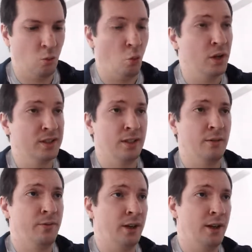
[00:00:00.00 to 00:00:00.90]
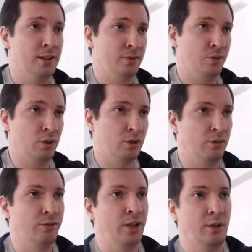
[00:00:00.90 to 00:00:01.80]
wants something else for
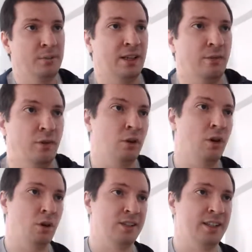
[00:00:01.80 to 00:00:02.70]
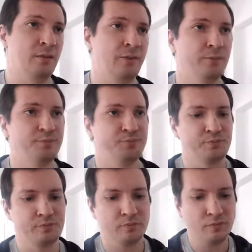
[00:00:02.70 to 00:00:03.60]
himself or herself,
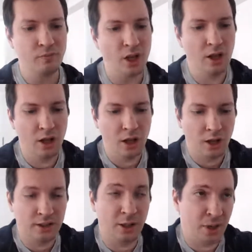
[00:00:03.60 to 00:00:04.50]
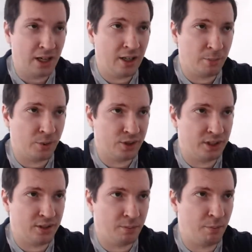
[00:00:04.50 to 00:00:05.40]
the breakup
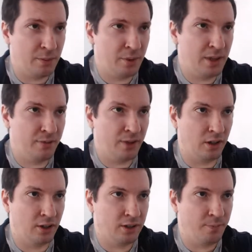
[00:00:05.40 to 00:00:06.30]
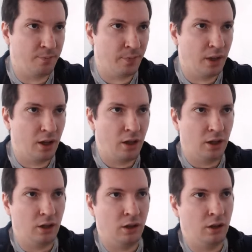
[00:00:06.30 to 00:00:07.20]
process might be difficult
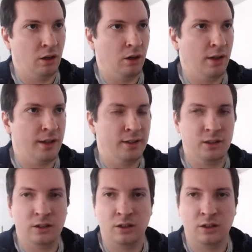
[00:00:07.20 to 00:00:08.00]
and